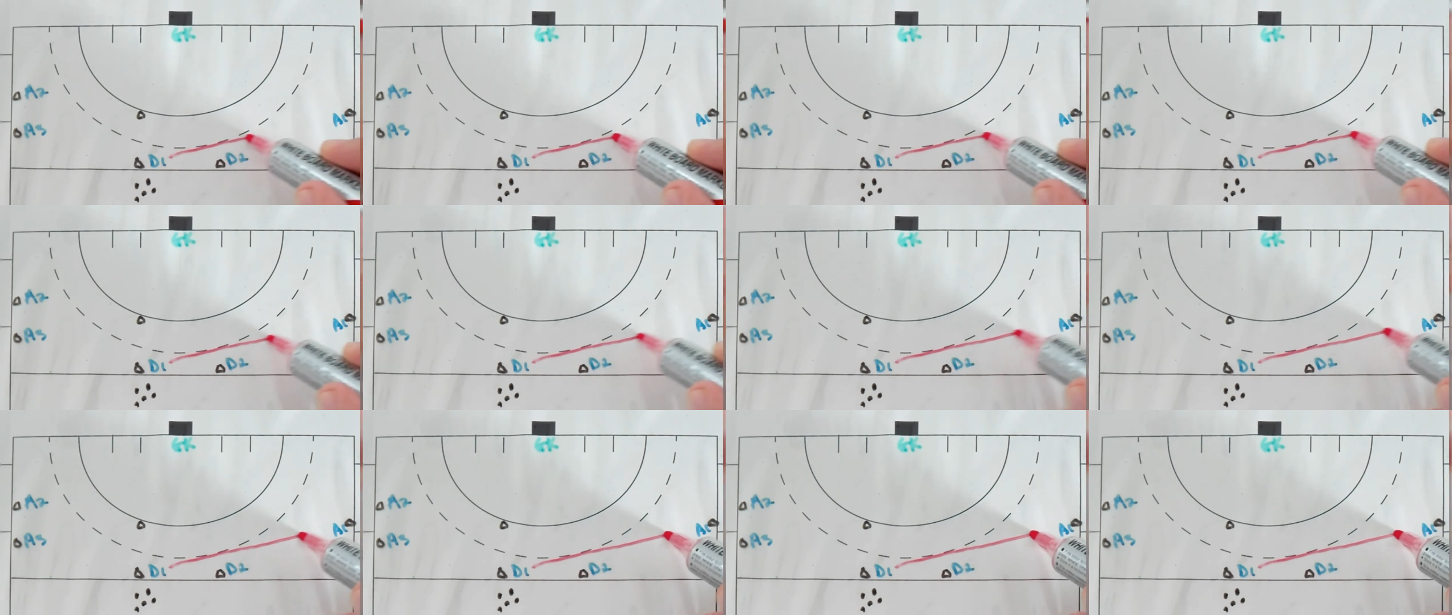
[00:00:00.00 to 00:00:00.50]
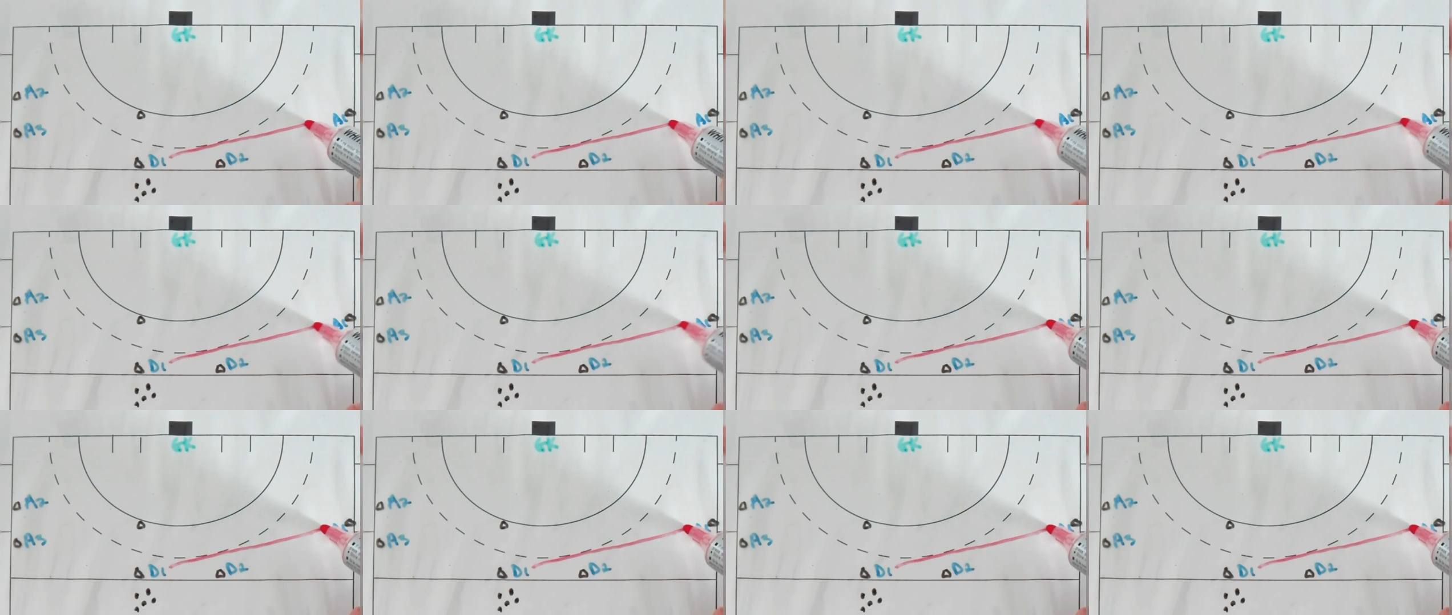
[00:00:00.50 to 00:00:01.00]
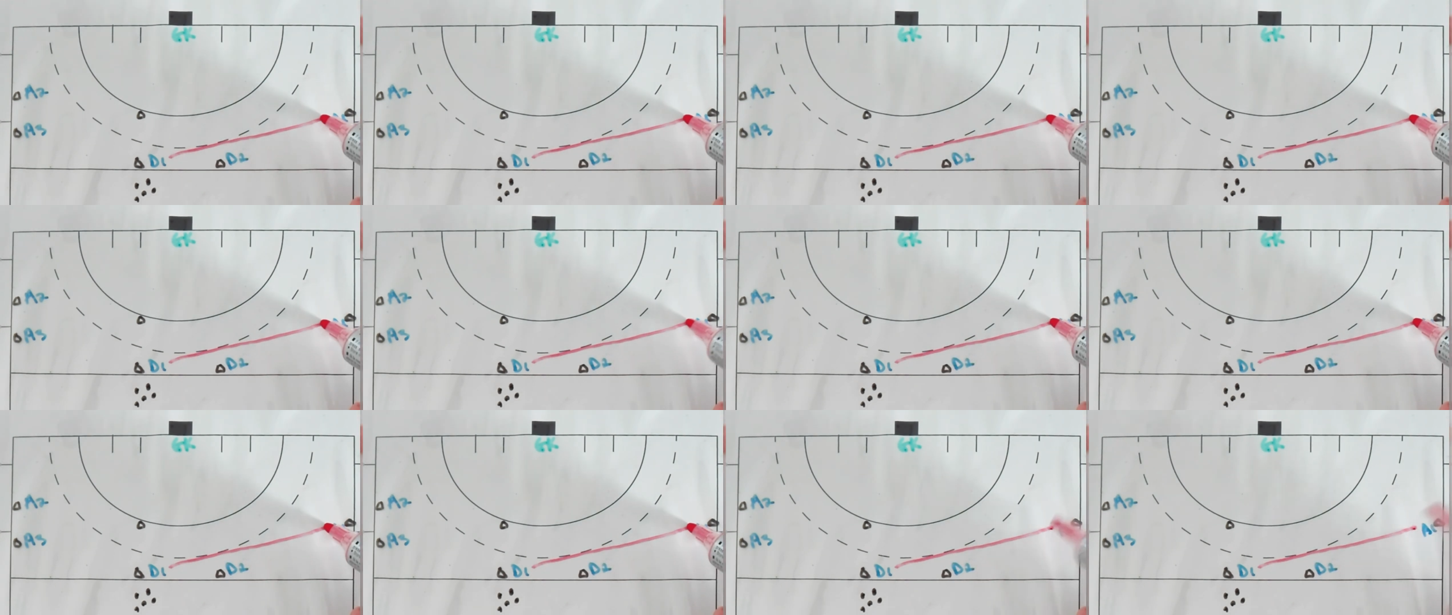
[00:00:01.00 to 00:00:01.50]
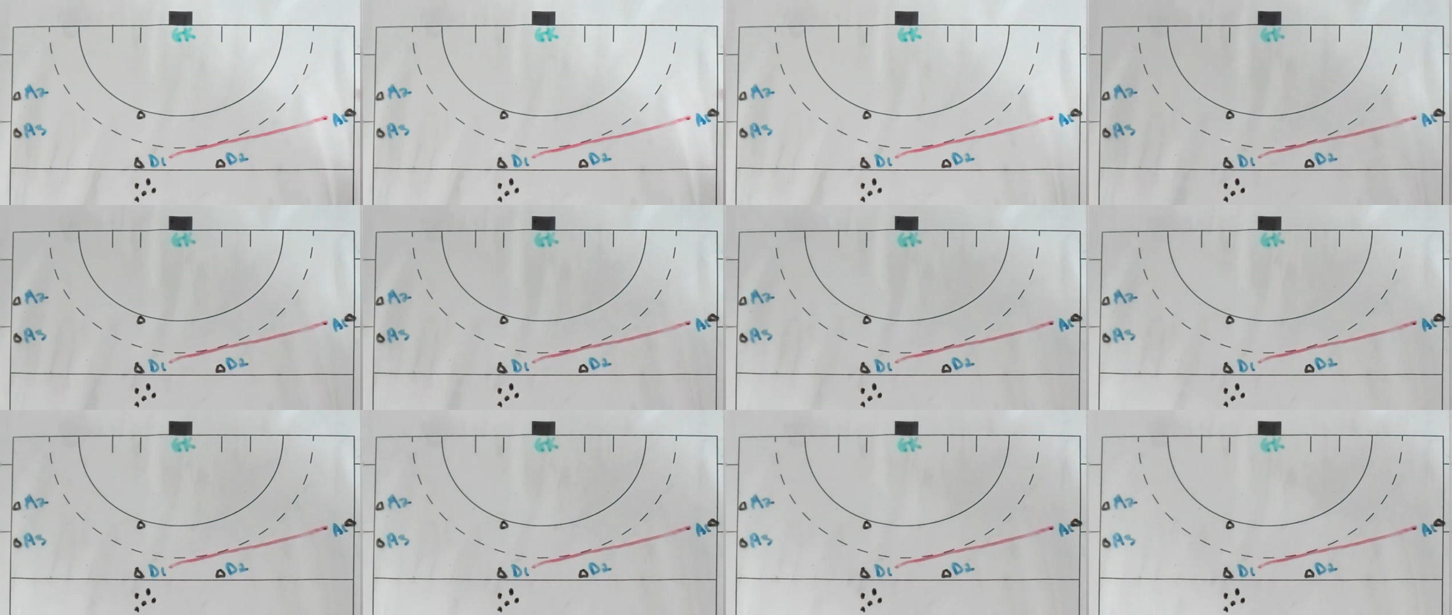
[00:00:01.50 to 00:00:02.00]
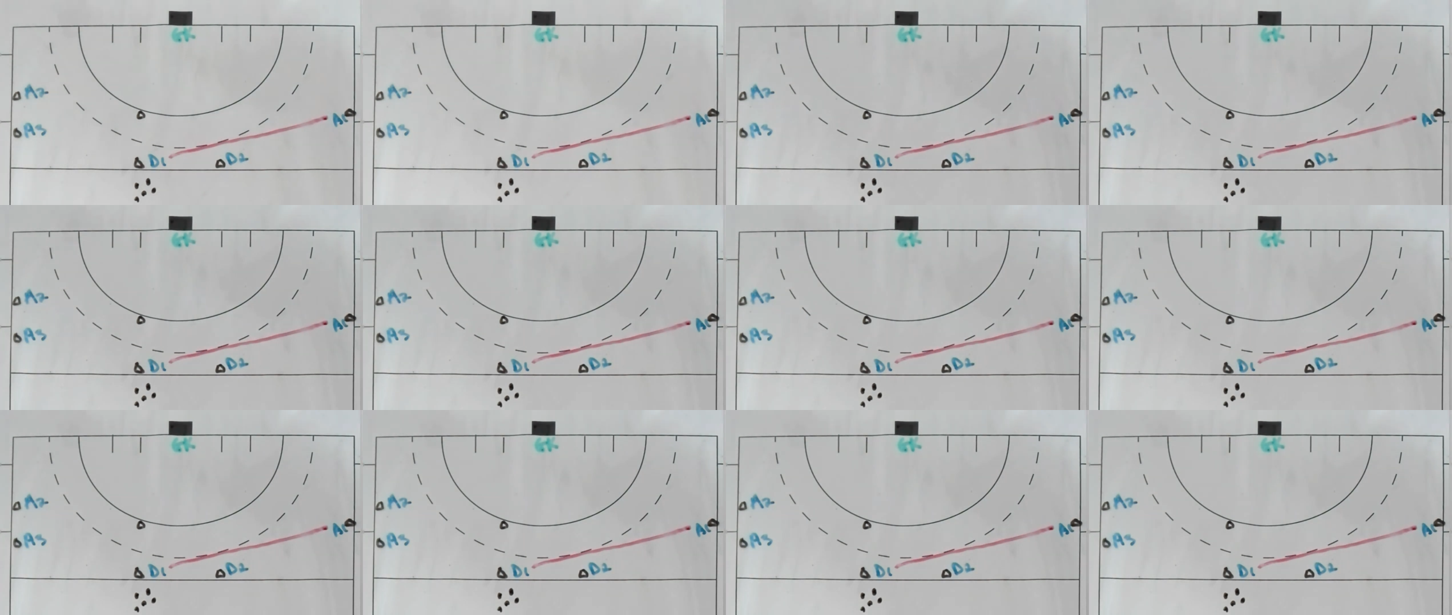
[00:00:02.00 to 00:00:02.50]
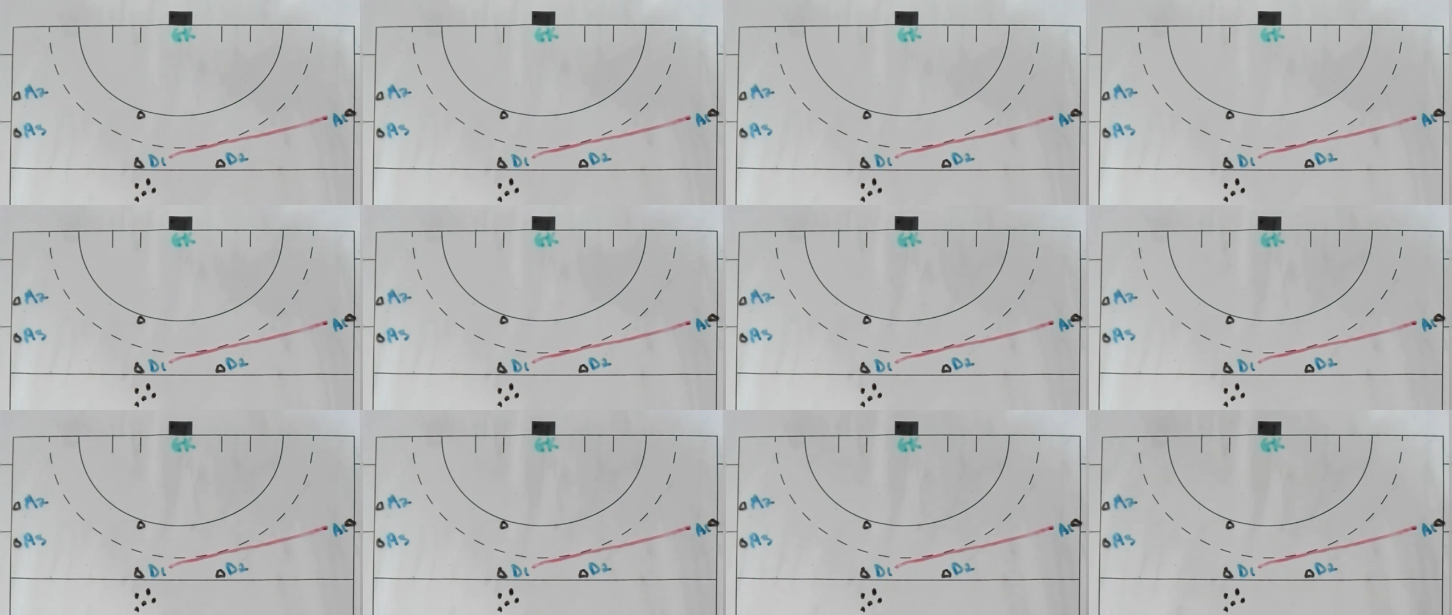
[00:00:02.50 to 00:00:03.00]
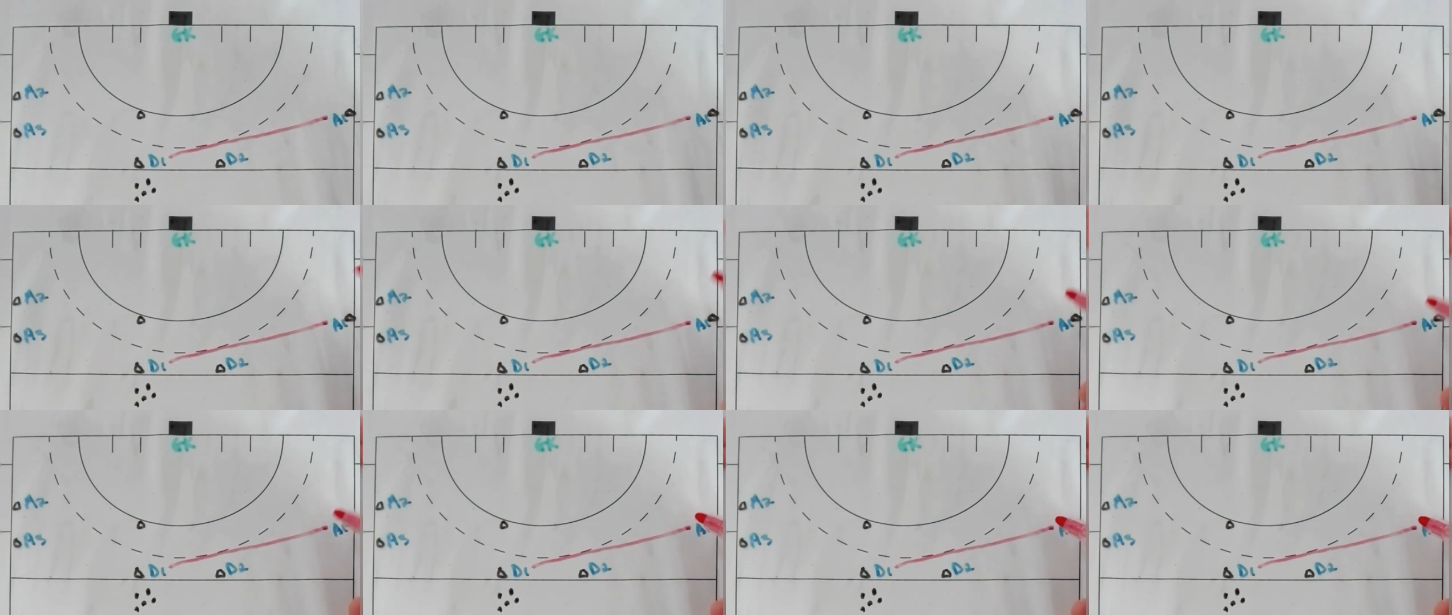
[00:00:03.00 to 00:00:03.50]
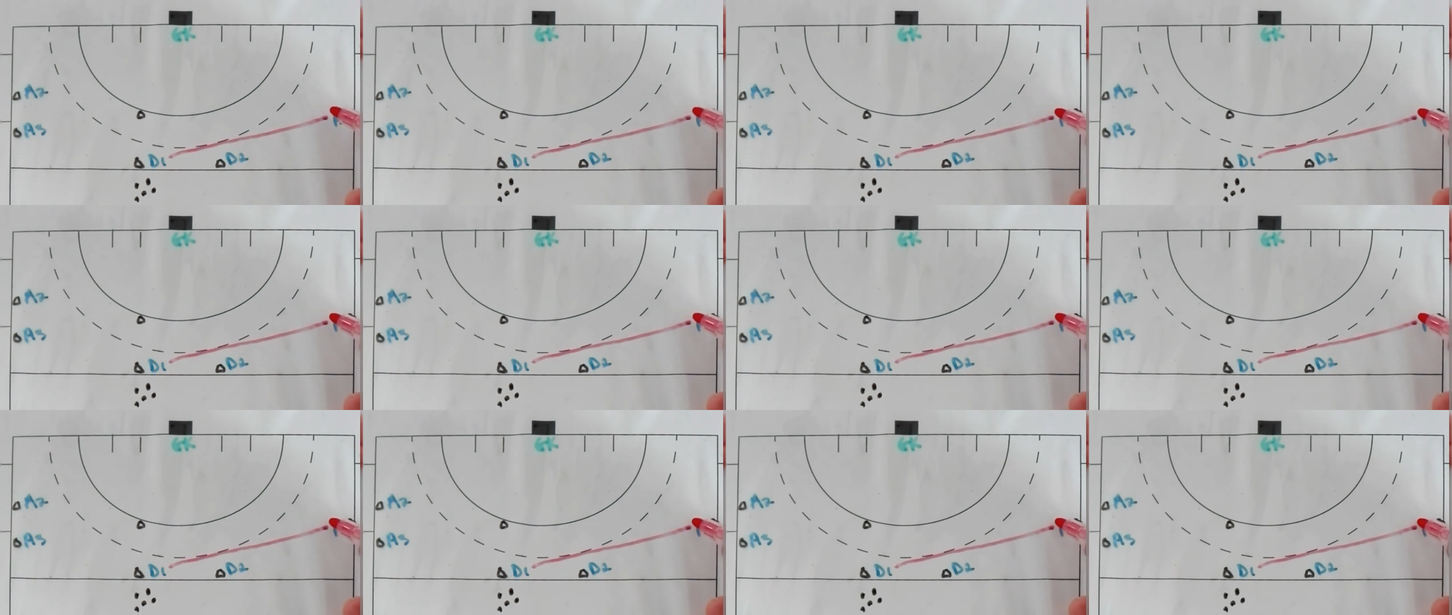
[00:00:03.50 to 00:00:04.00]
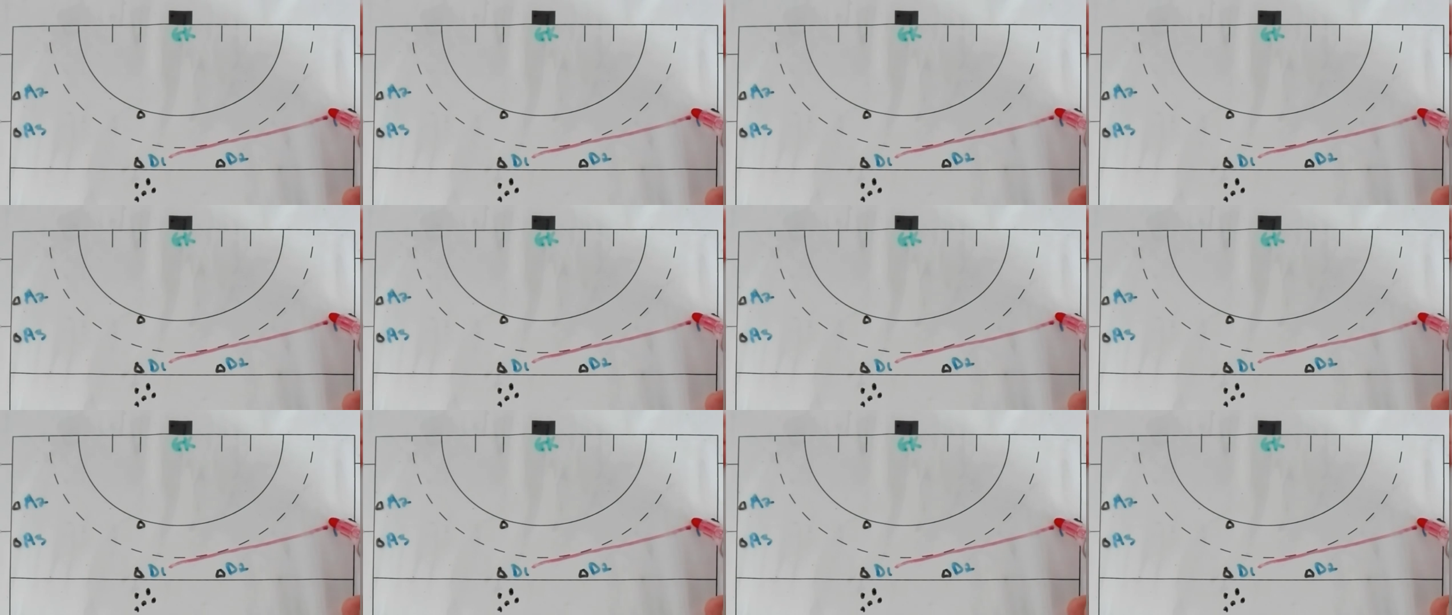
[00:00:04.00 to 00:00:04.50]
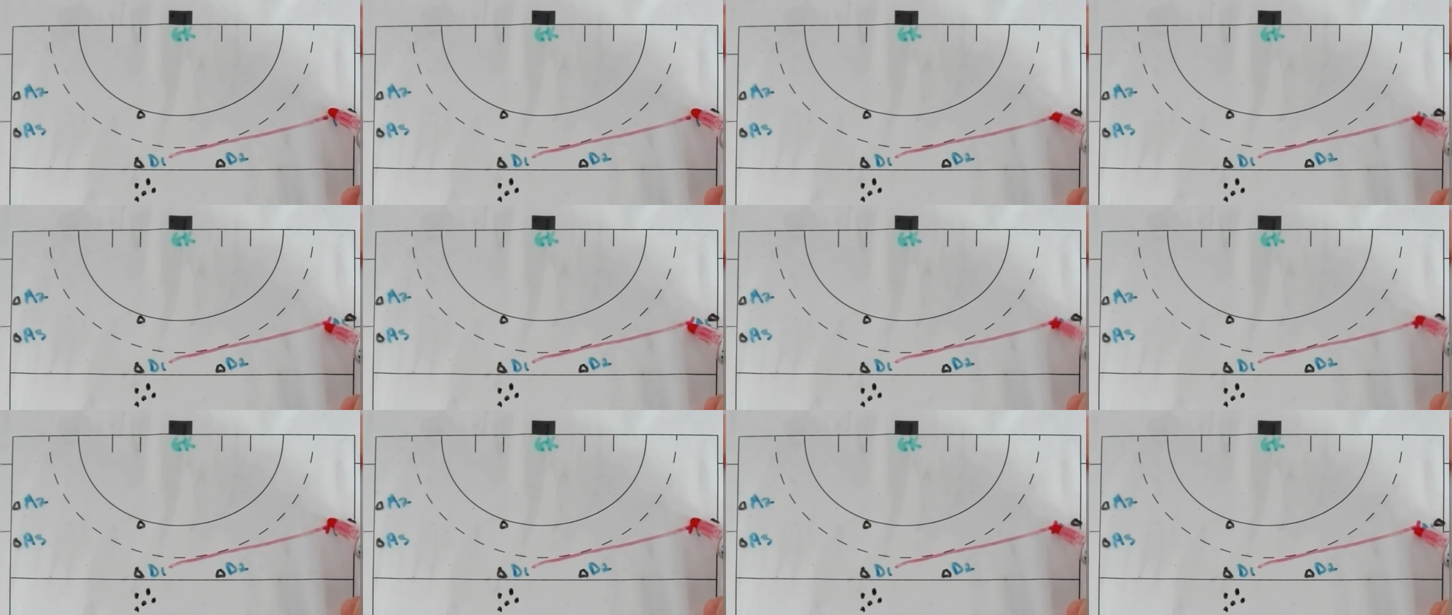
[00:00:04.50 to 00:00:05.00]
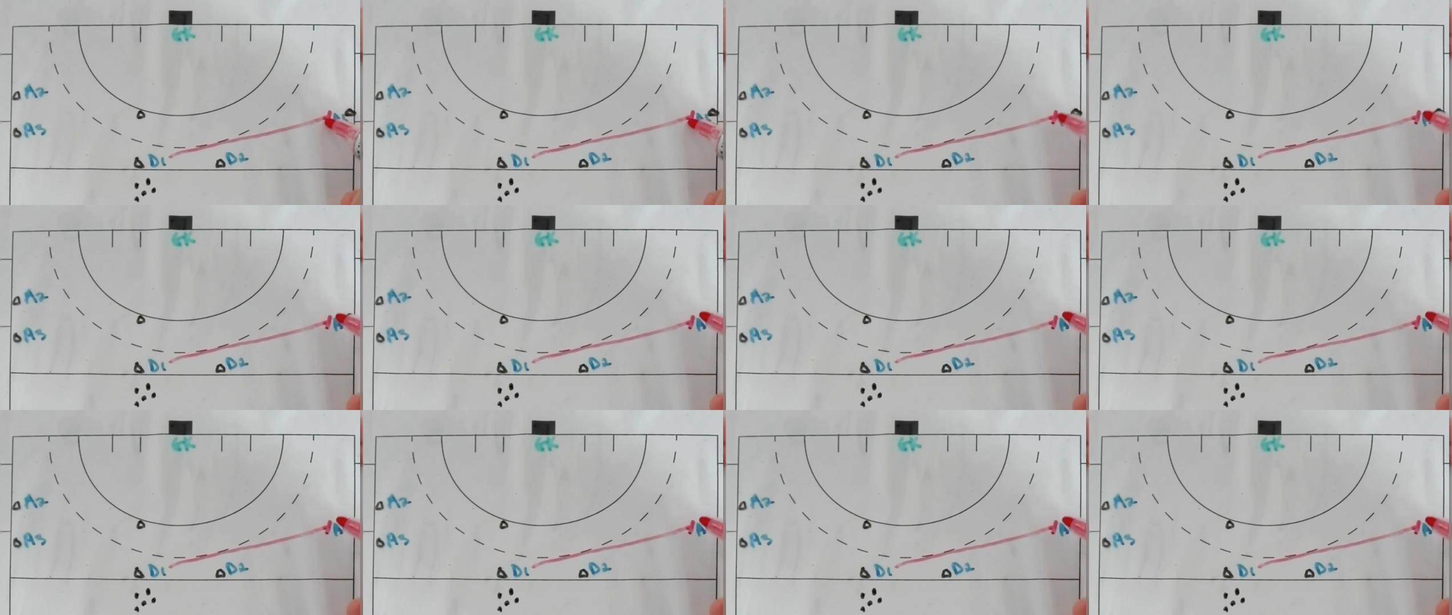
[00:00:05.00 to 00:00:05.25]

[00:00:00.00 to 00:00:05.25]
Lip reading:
No face is visible, so there are no lips to read.